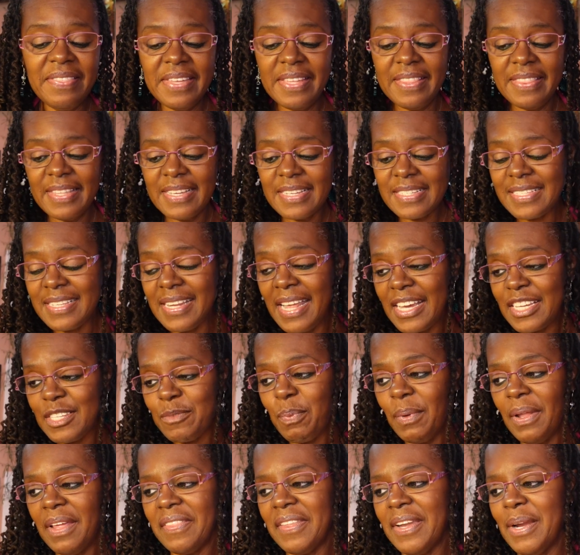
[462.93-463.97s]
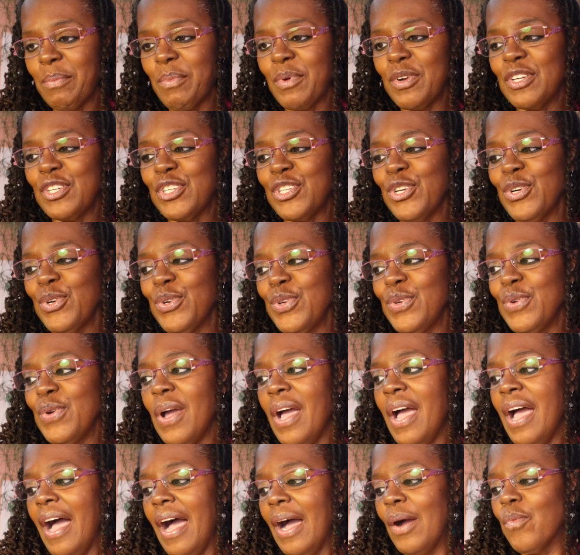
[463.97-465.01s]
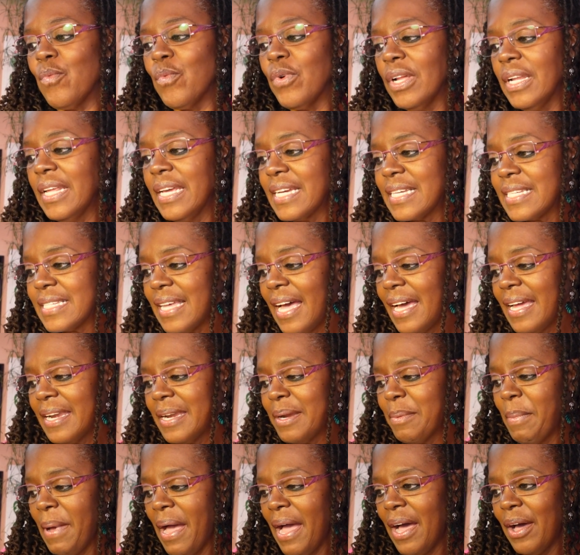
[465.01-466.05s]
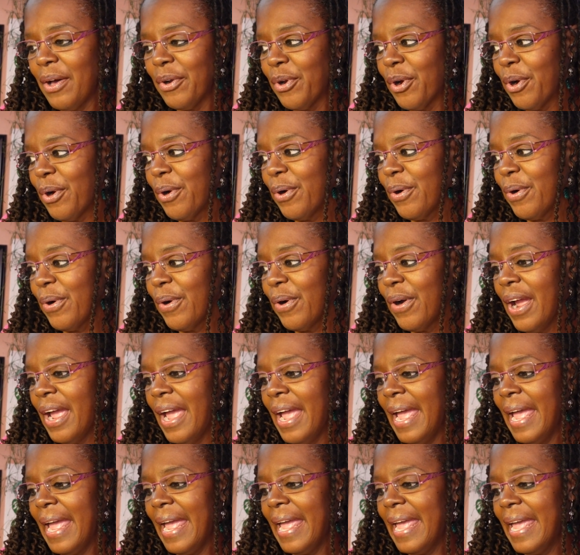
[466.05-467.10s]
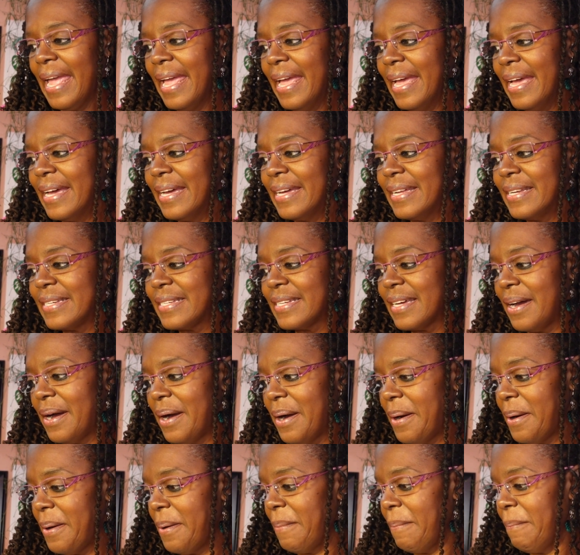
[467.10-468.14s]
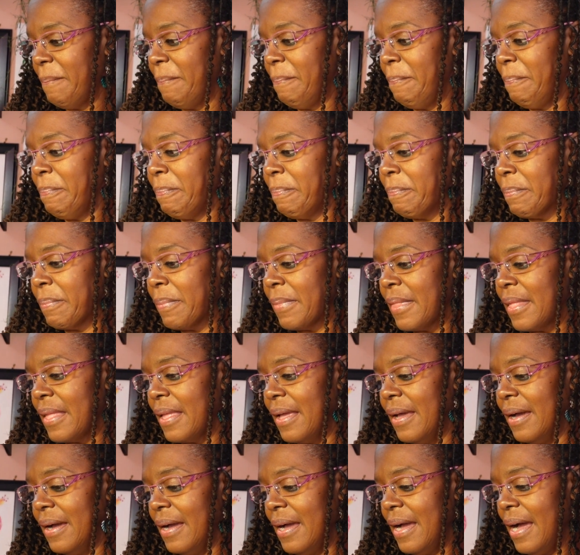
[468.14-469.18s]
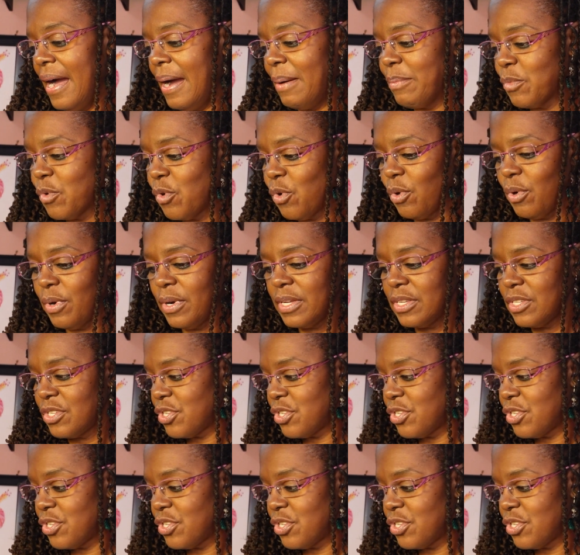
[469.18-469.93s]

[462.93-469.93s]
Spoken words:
then this next plant that I'm going to show you, I'm really excited about her, and I'm going